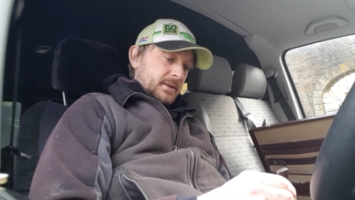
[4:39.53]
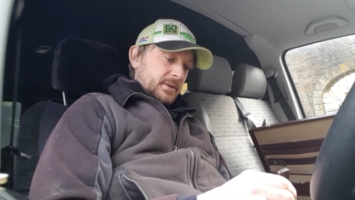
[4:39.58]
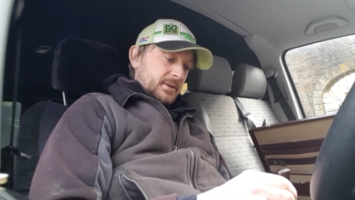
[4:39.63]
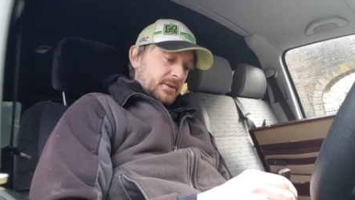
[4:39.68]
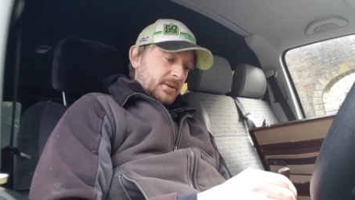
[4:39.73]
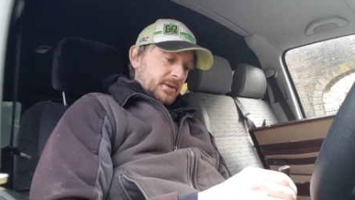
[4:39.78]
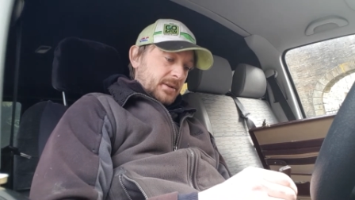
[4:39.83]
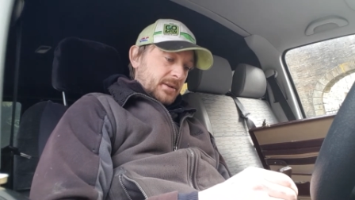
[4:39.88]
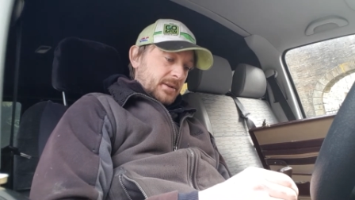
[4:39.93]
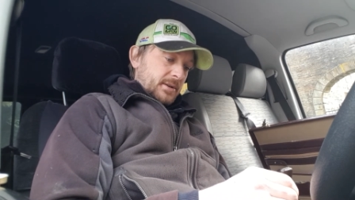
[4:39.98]

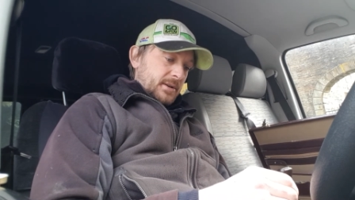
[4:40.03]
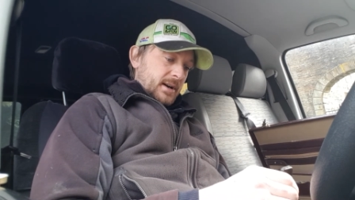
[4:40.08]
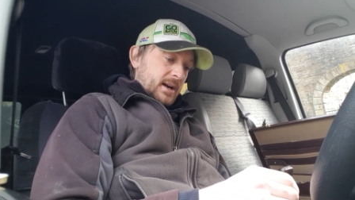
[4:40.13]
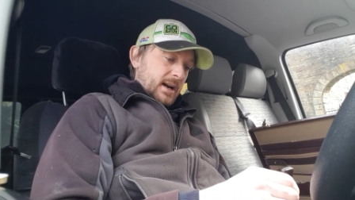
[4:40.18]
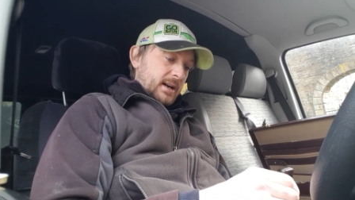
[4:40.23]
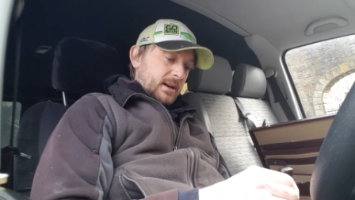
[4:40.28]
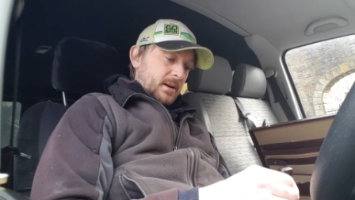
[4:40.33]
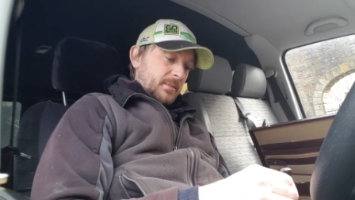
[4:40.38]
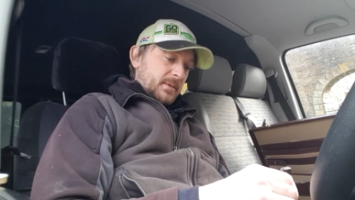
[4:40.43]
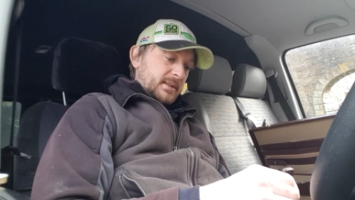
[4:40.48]
So
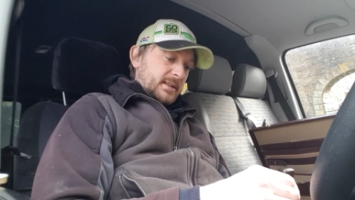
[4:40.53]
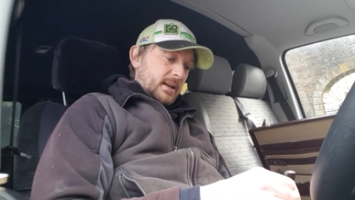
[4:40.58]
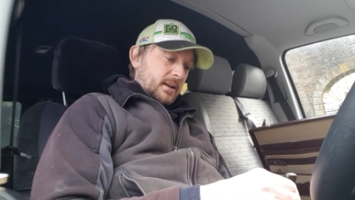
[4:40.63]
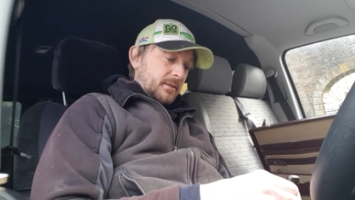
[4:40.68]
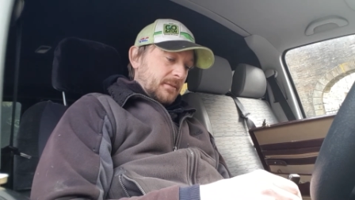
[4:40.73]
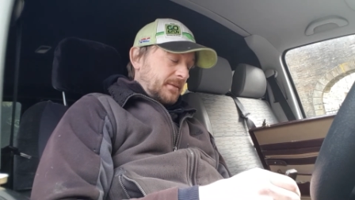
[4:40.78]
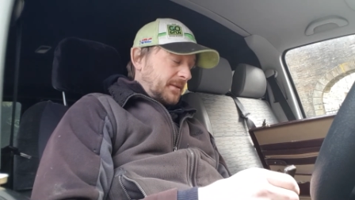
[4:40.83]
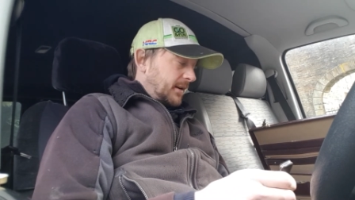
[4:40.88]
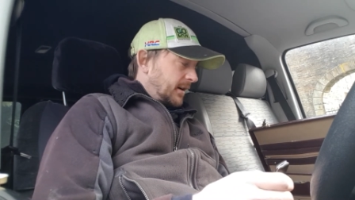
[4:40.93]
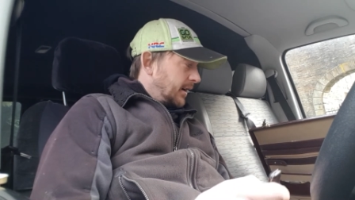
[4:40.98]
I got
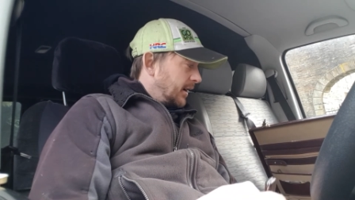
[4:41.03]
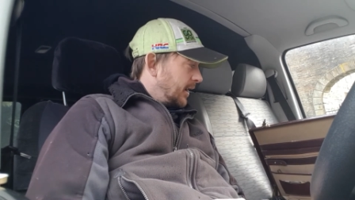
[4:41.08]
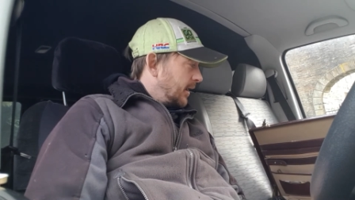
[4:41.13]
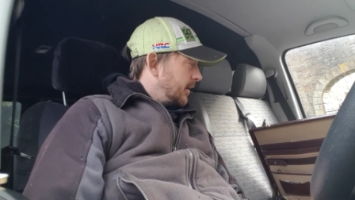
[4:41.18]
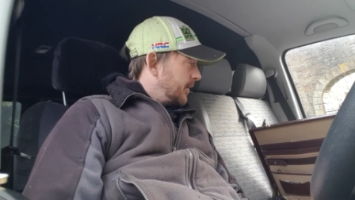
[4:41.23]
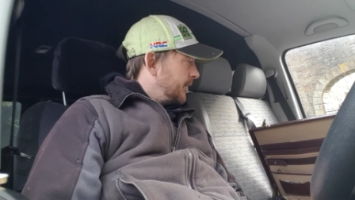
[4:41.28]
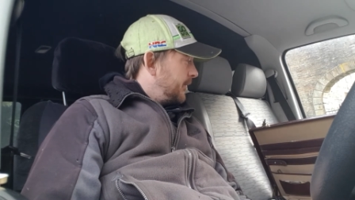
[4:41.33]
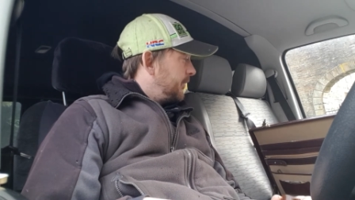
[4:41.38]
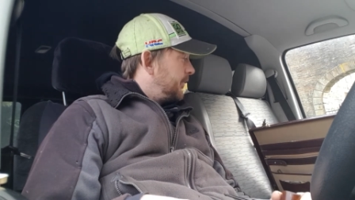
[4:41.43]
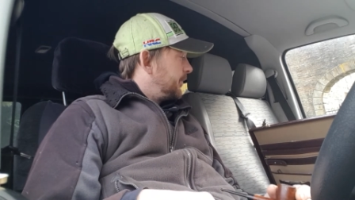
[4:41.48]
myself
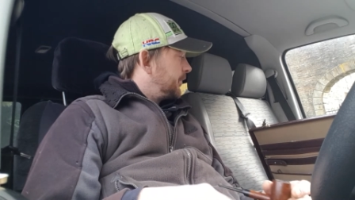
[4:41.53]
a